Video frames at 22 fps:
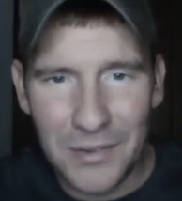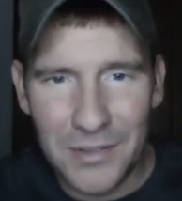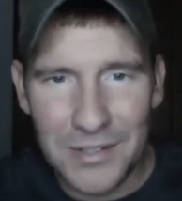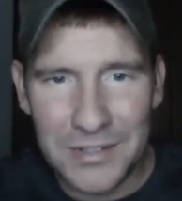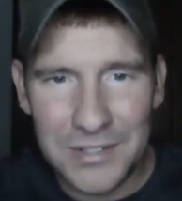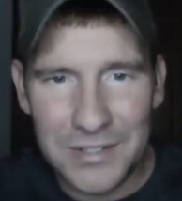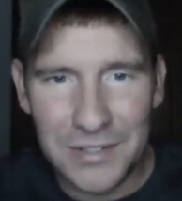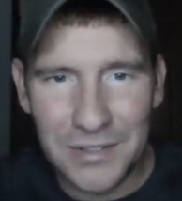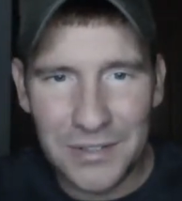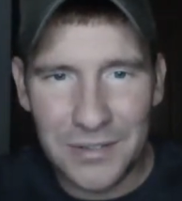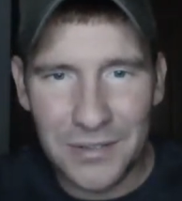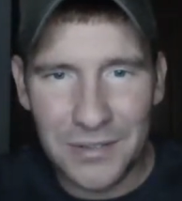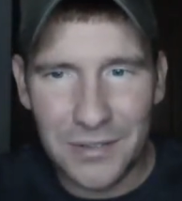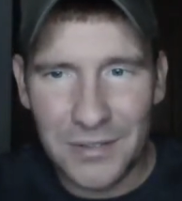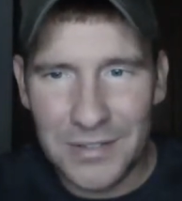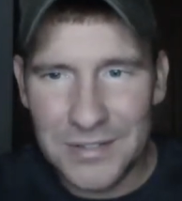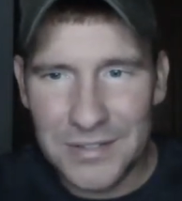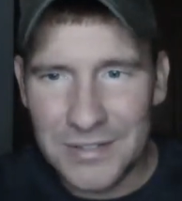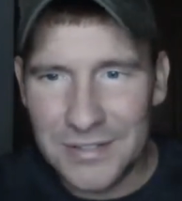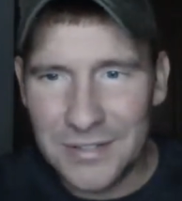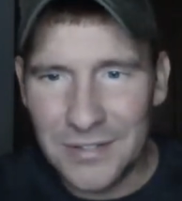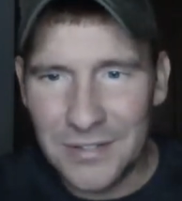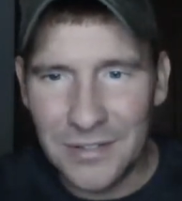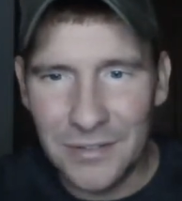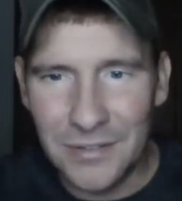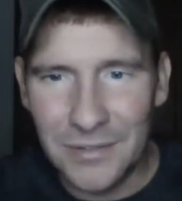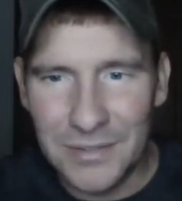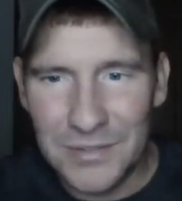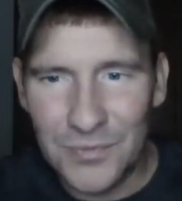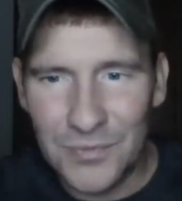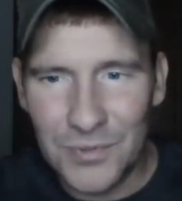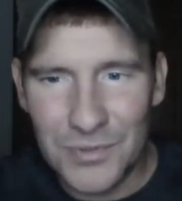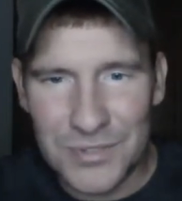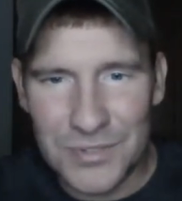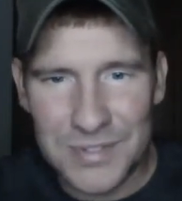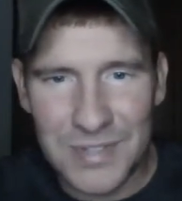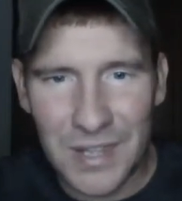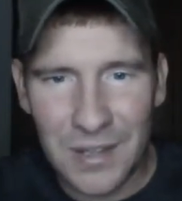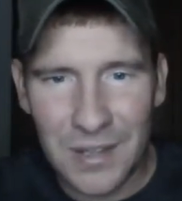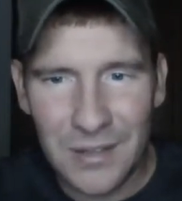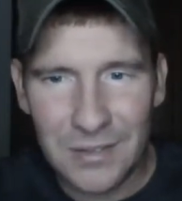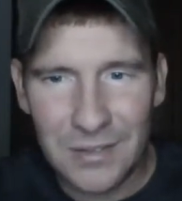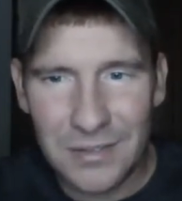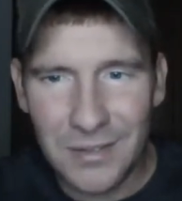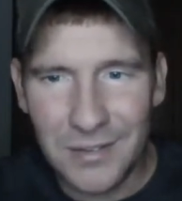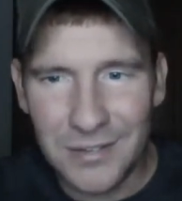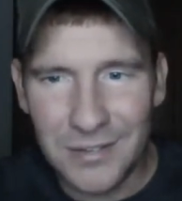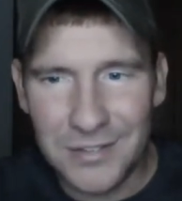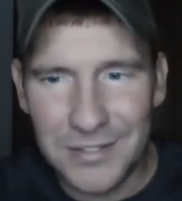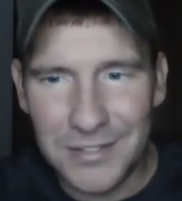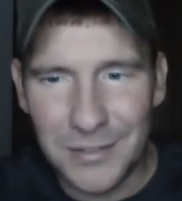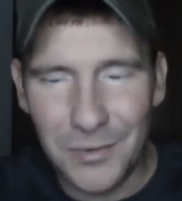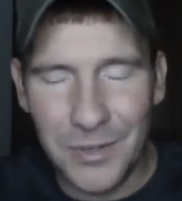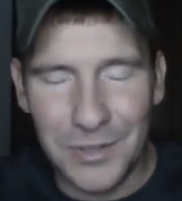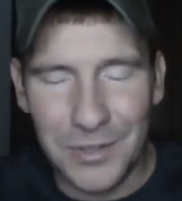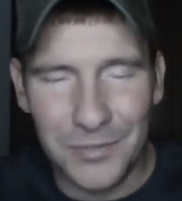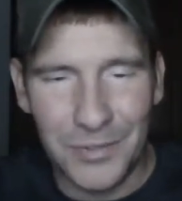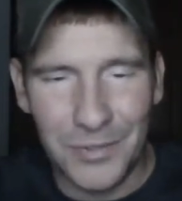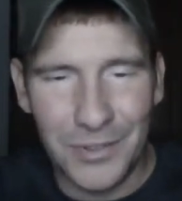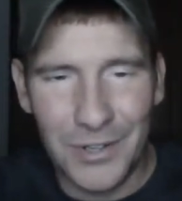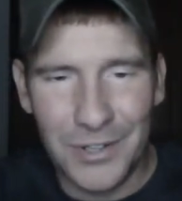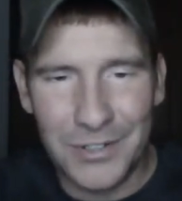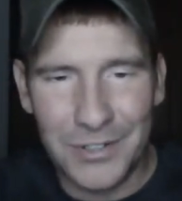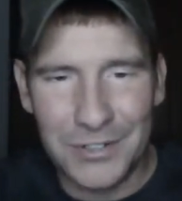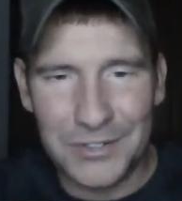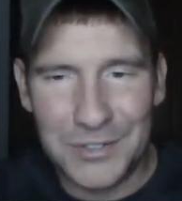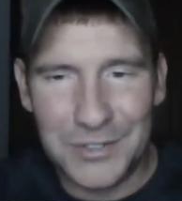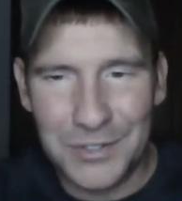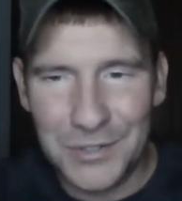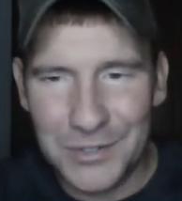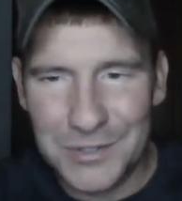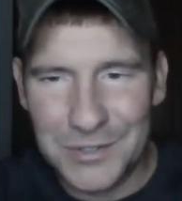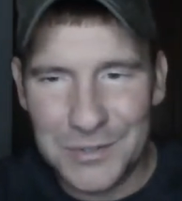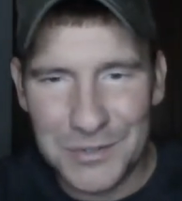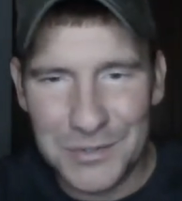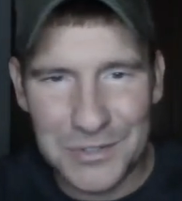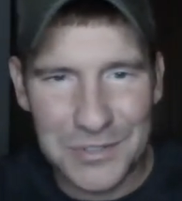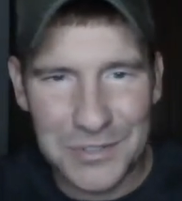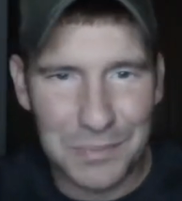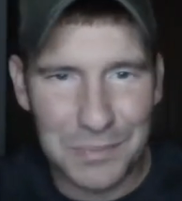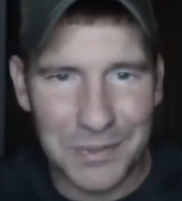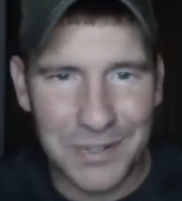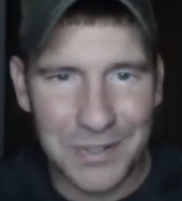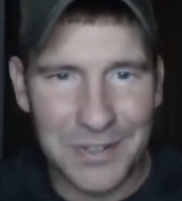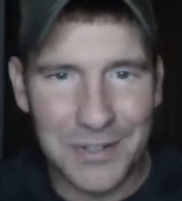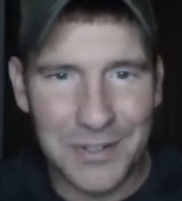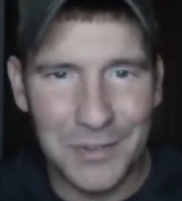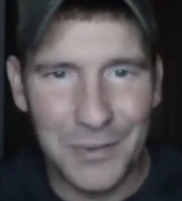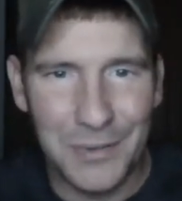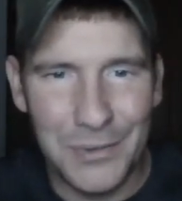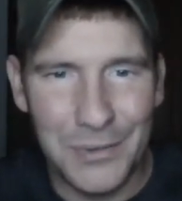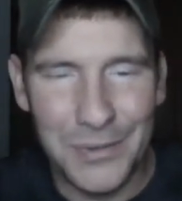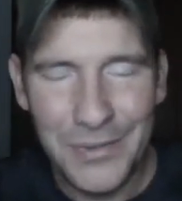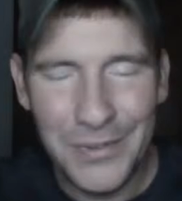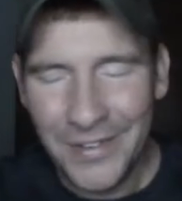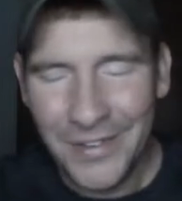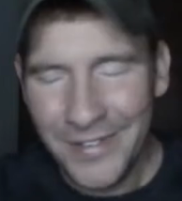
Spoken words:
He took her as, his first date there to one of our haunted tours, which is pretty cool.